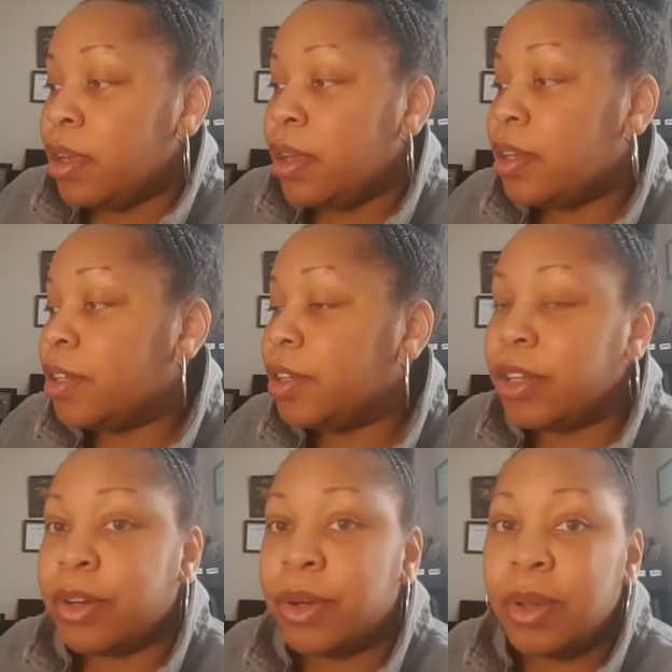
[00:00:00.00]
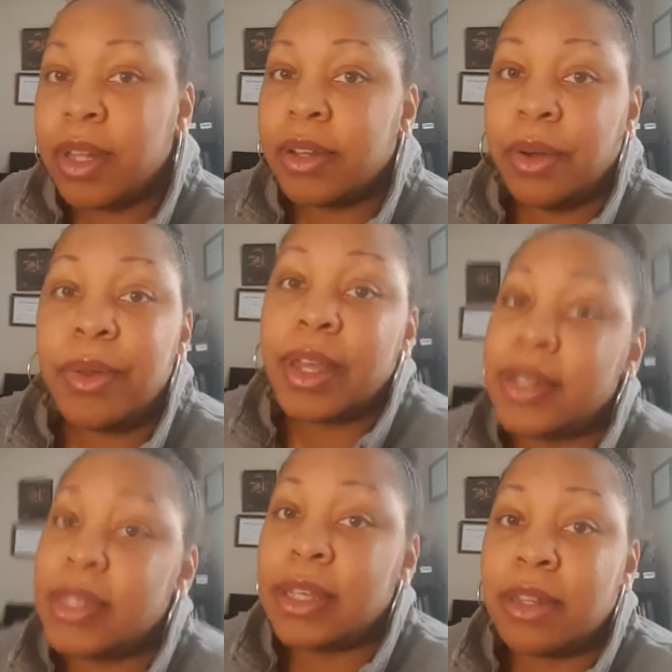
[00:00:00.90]
And the Kool-Aid
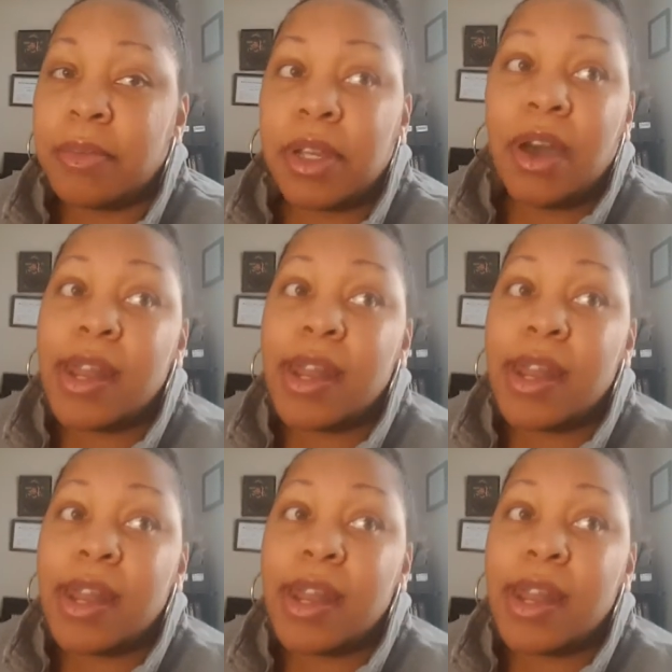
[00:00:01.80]
is killing me, y'all.